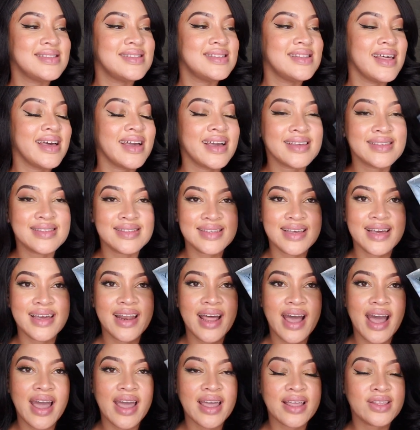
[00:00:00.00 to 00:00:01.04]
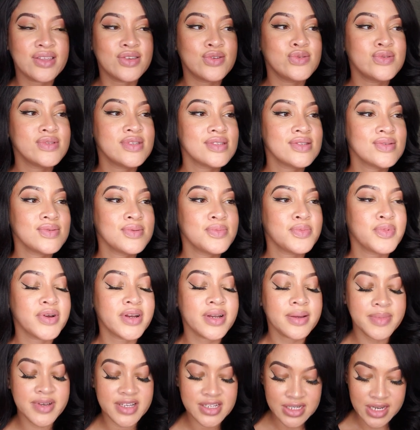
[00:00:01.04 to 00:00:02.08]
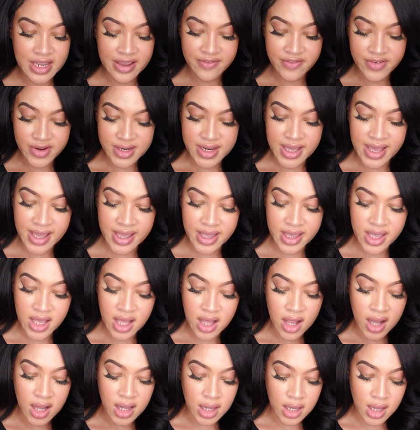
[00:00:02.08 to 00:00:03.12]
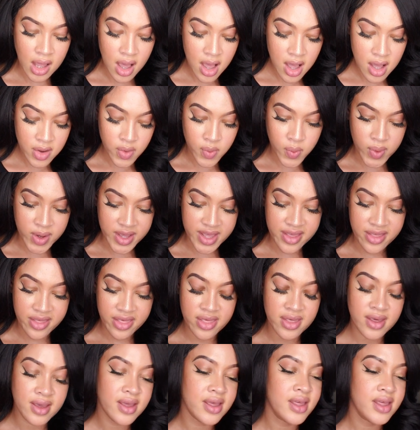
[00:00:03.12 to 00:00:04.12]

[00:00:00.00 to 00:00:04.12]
like I said, I use this one pretty much every day along with